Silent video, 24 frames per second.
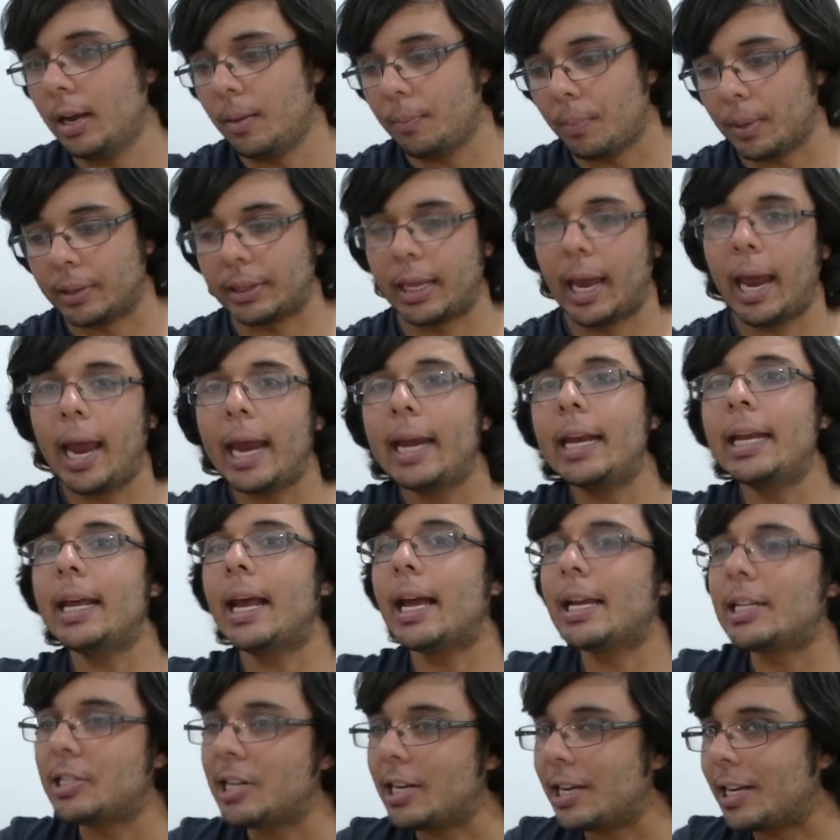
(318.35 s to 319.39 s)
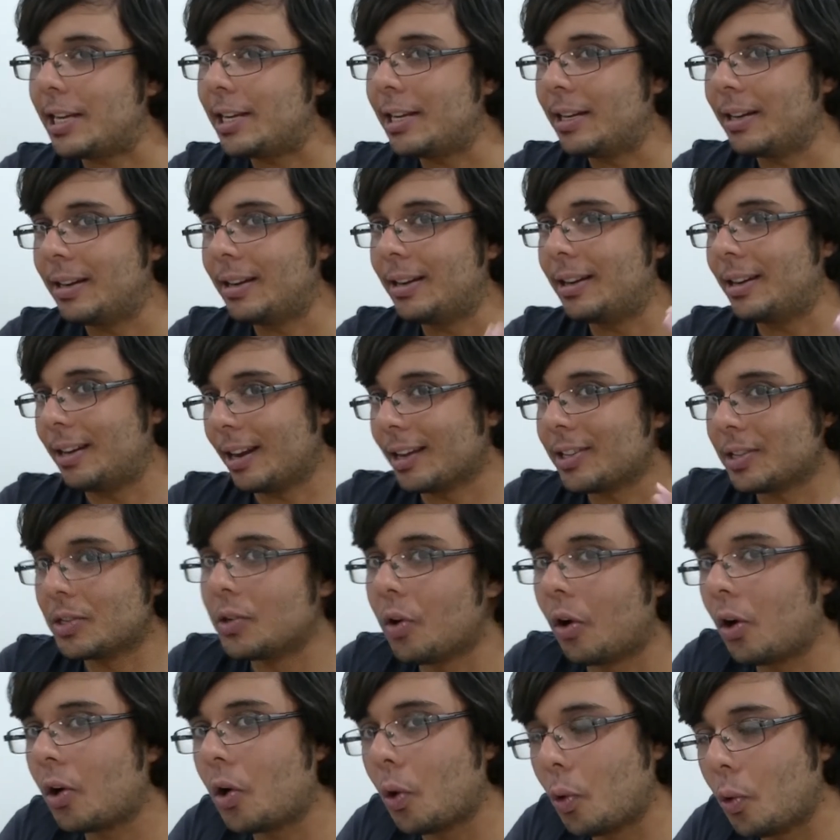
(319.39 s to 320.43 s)
But the ADHD does
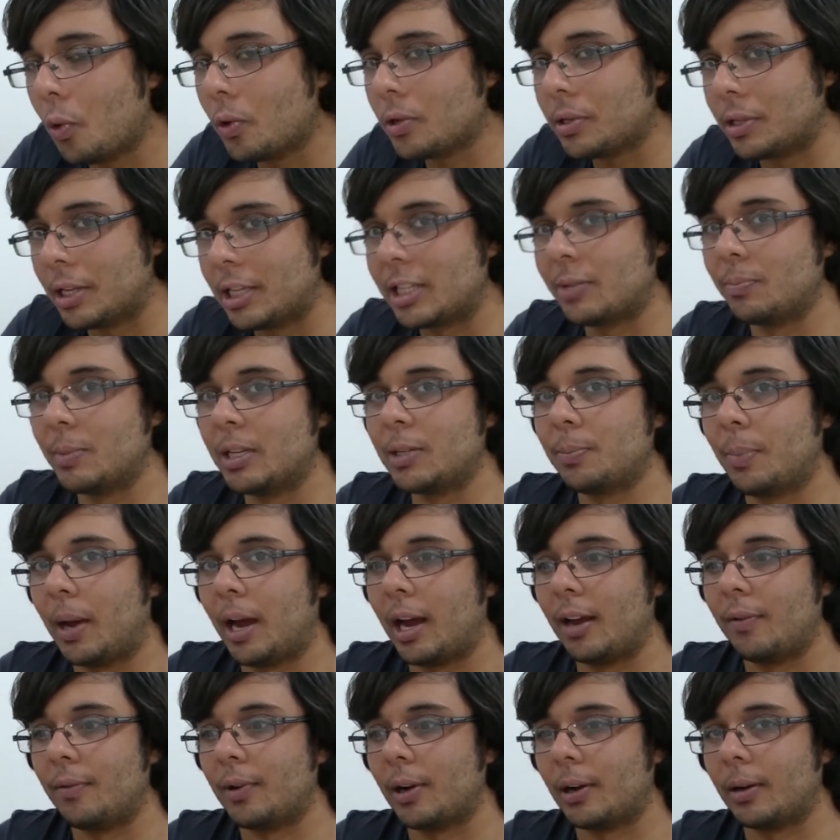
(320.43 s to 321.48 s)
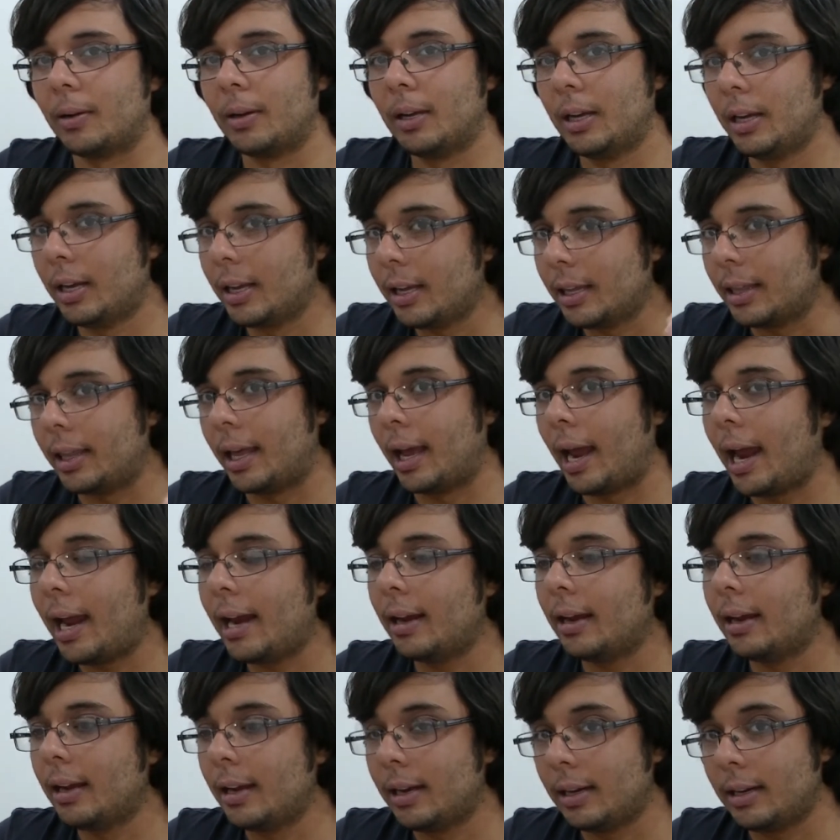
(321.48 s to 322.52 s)
not cause this misbehavior. The
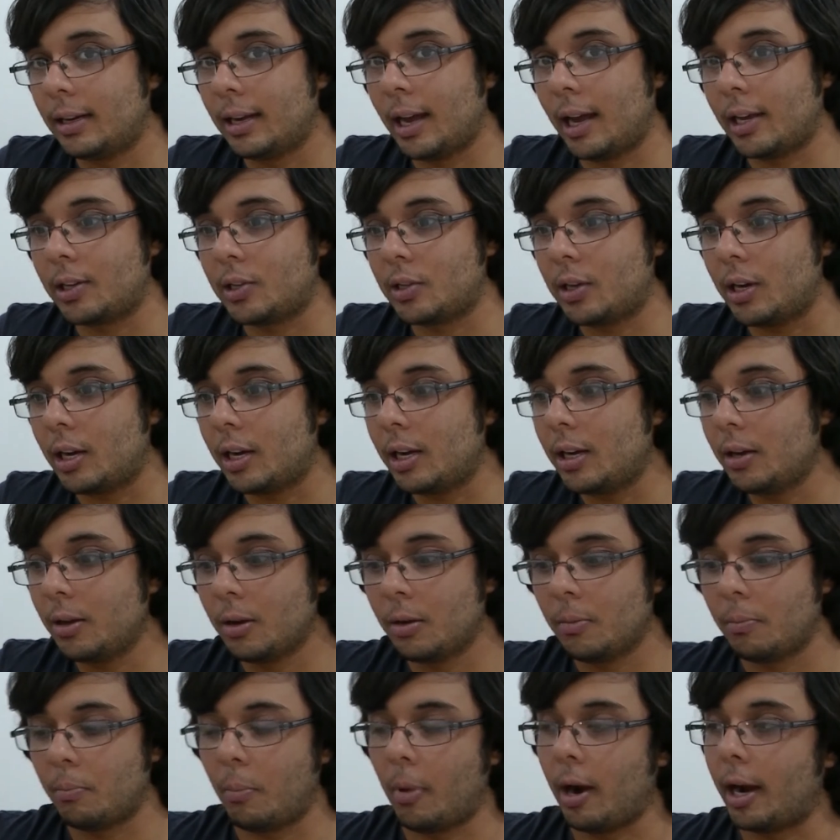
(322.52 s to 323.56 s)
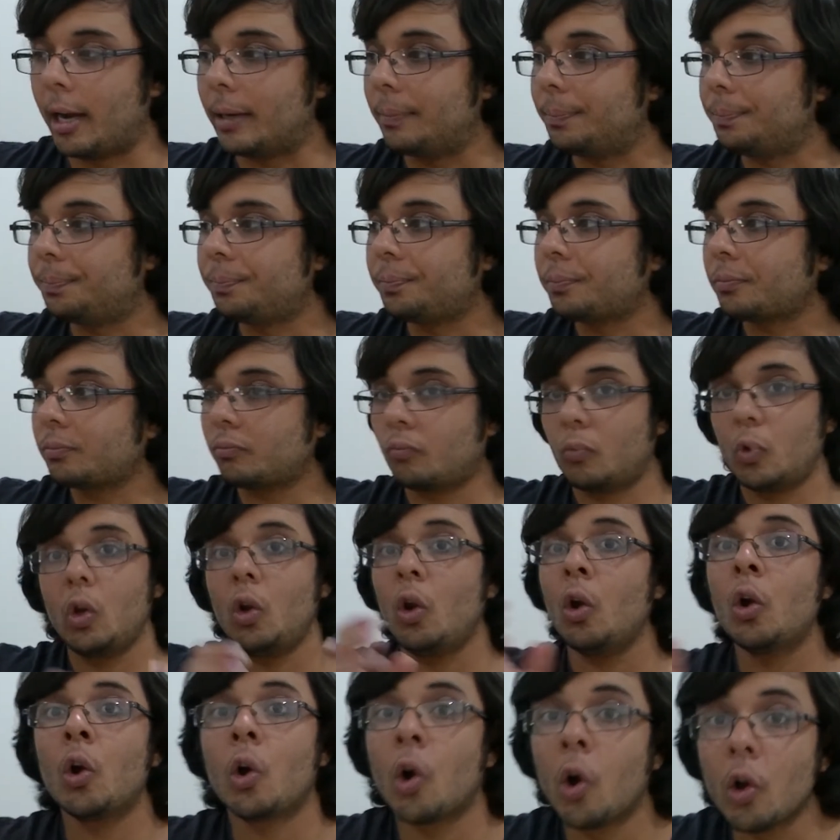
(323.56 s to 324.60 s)
ADHD might
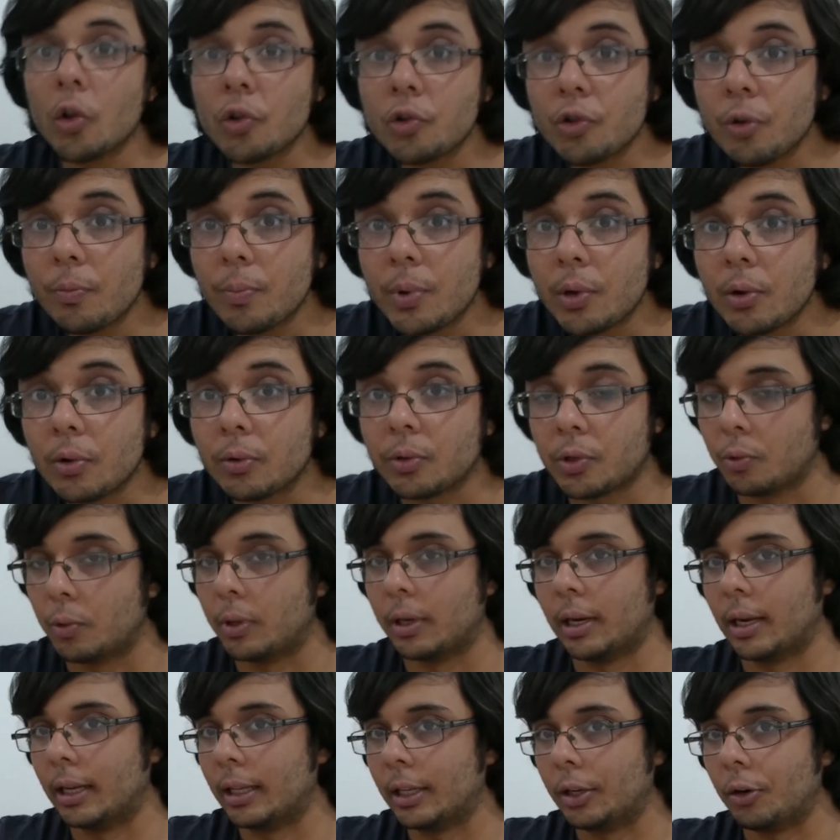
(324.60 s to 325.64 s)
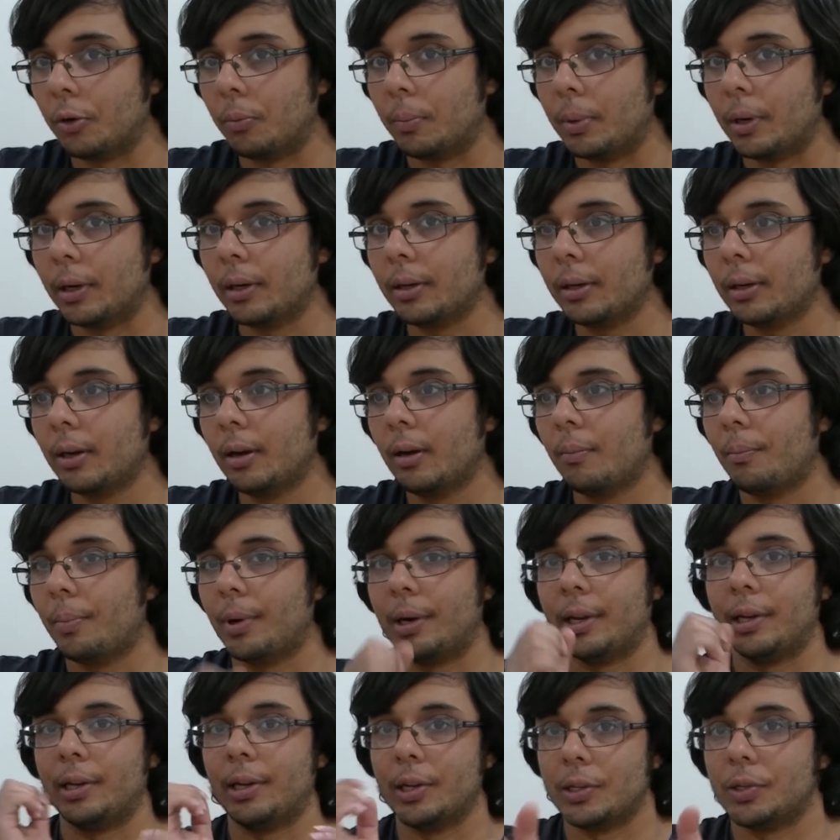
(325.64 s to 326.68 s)
contribute to it a little bit, but
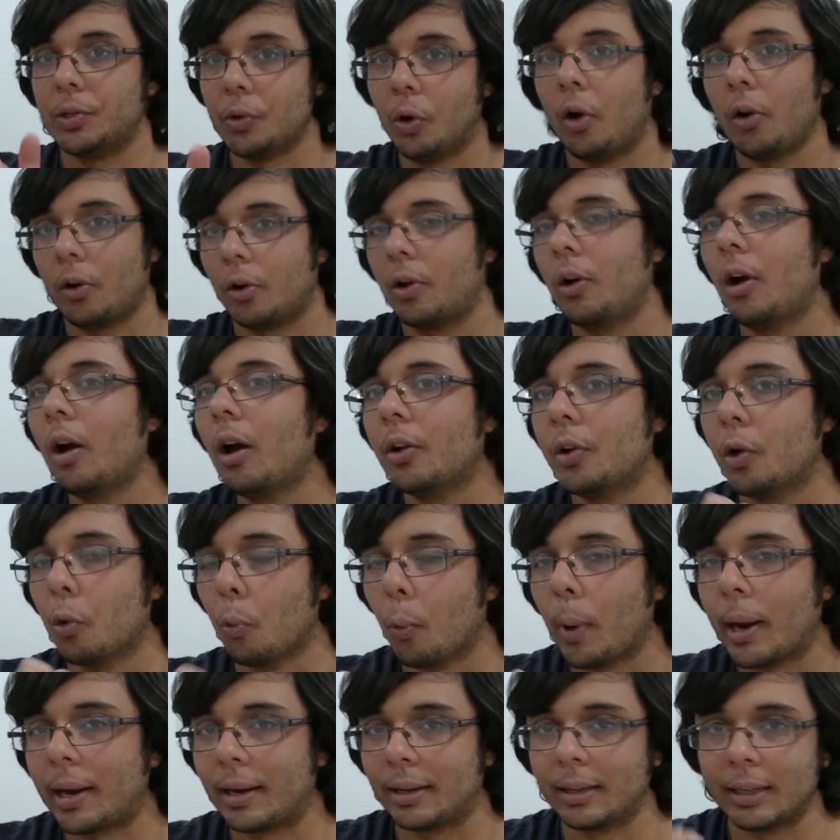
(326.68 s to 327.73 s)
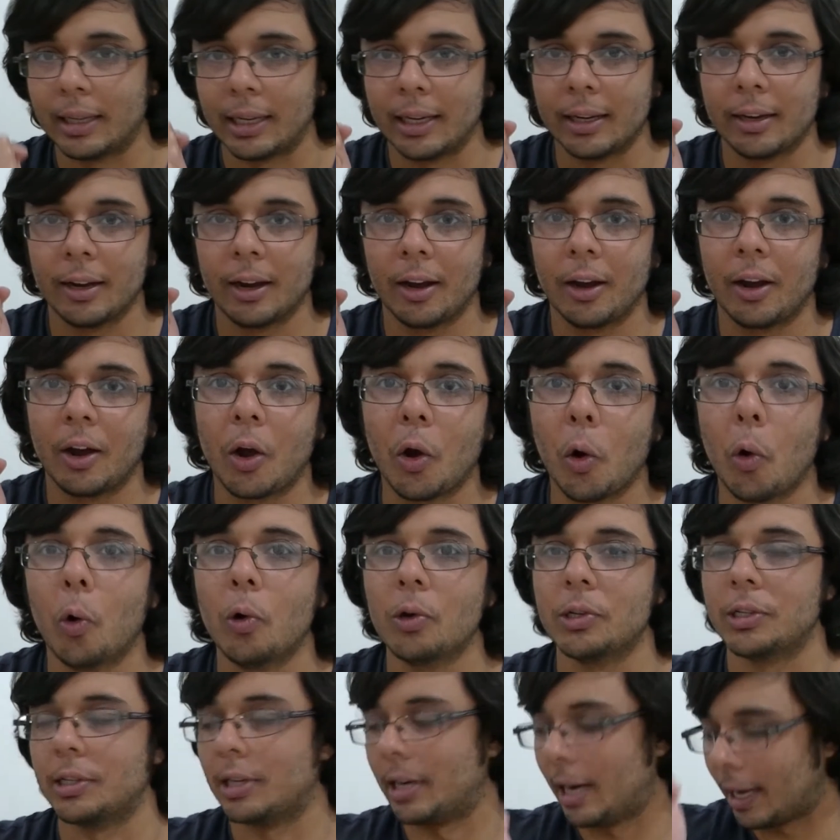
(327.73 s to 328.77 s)
it does not directly
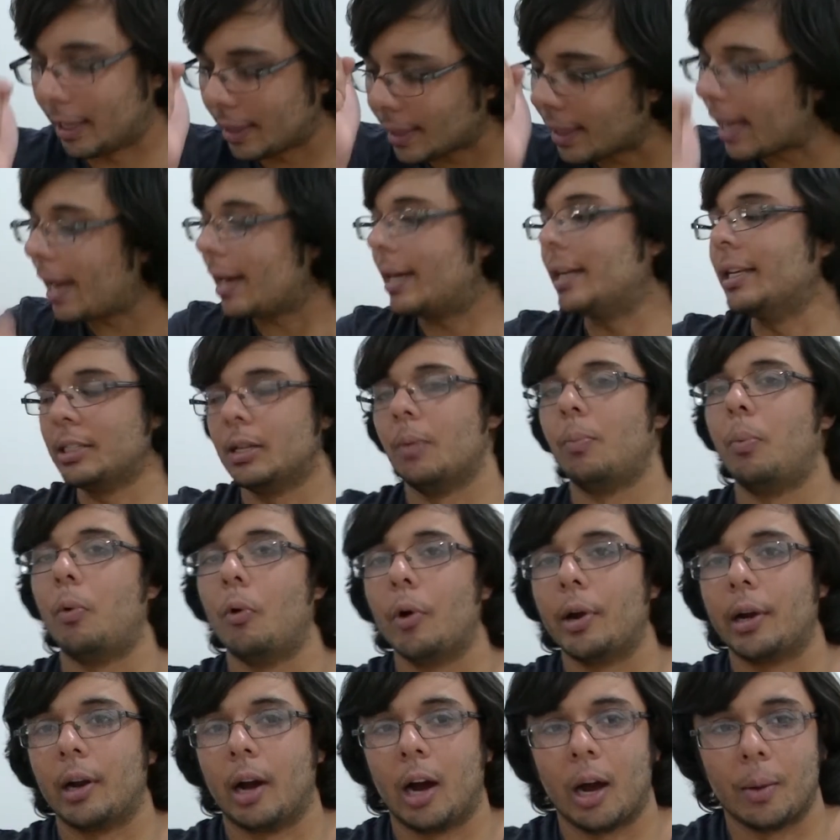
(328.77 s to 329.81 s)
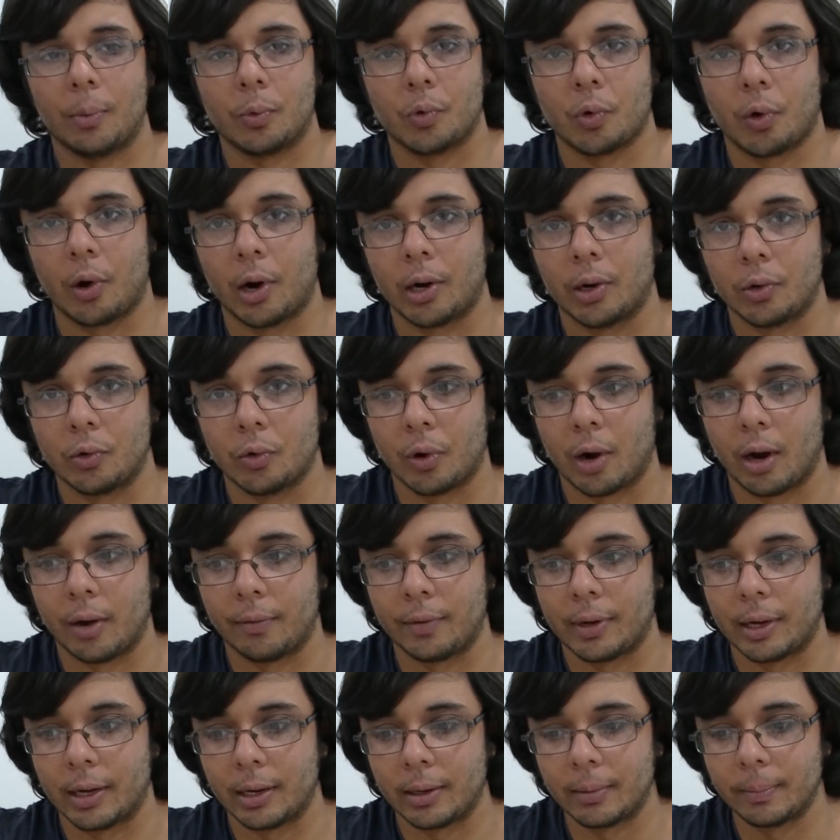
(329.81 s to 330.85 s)
cause it, and that is the point I'm trying to drive
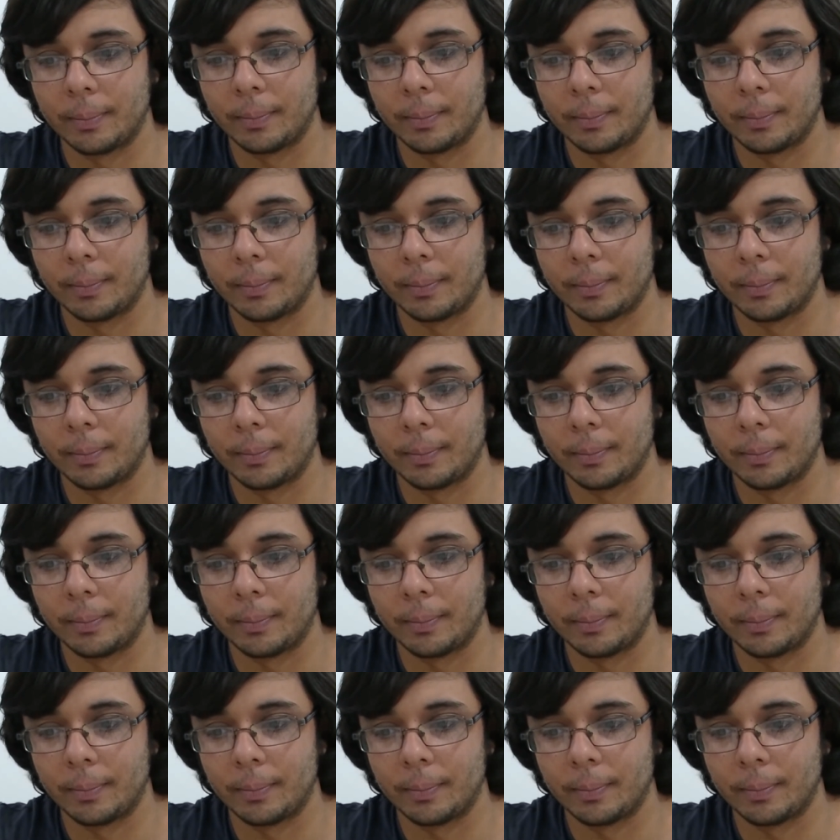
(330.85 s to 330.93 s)
here.